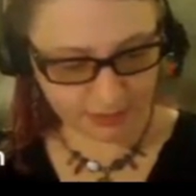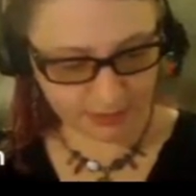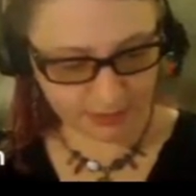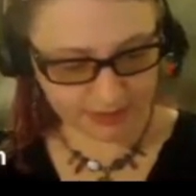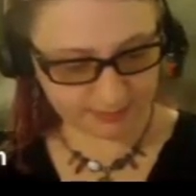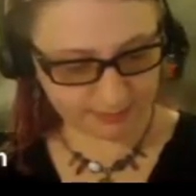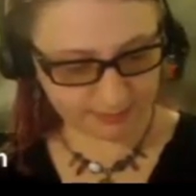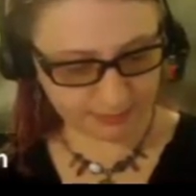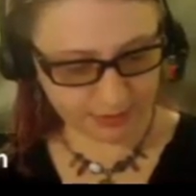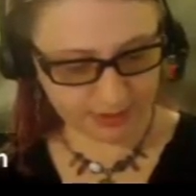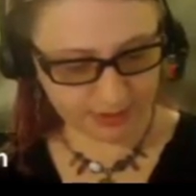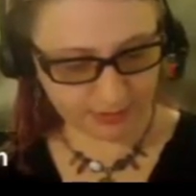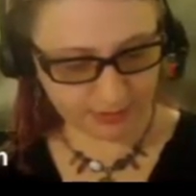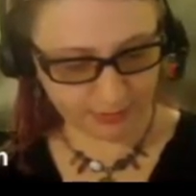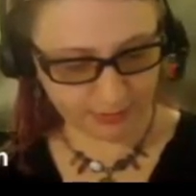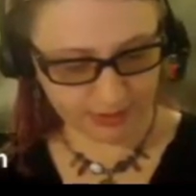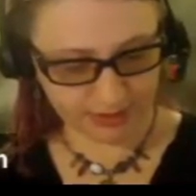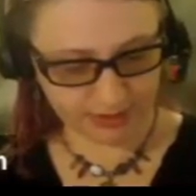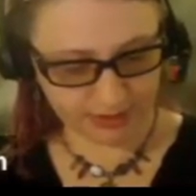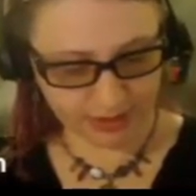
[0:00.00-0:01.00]
whisper on the
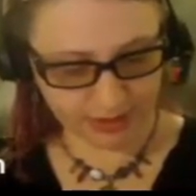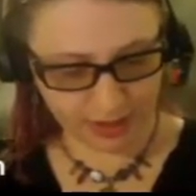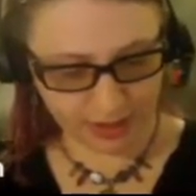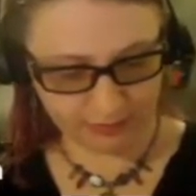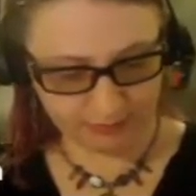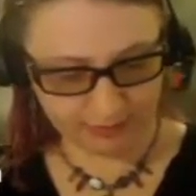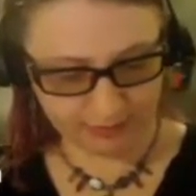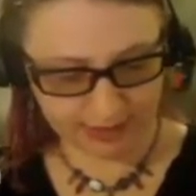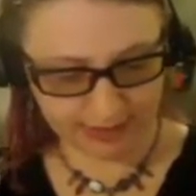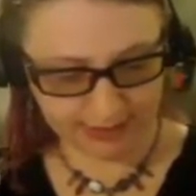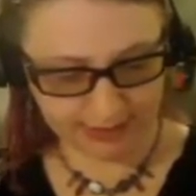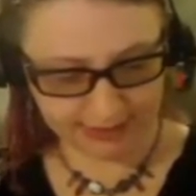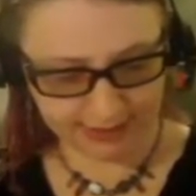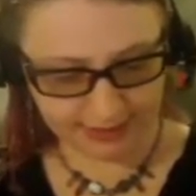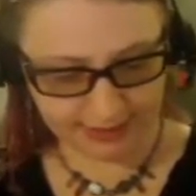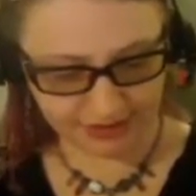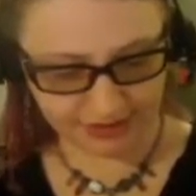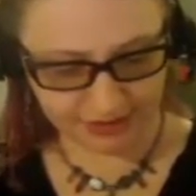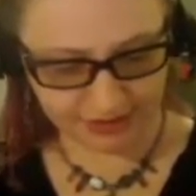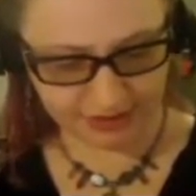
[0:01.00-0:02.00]
wind caught my
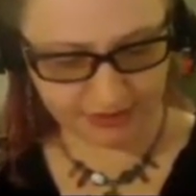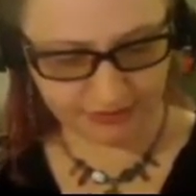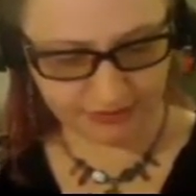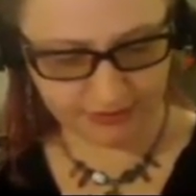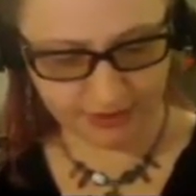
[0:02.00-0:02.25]
attention,